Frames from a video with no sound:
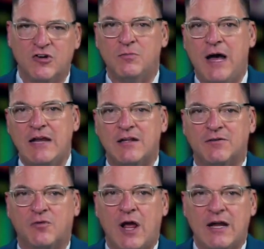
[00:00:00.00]
Joe Biden on a
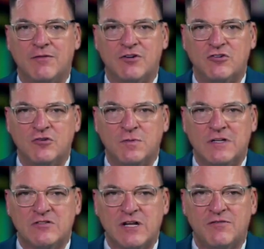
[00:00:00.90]
variety of issues, but
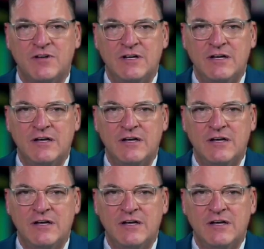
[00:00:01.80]
instead of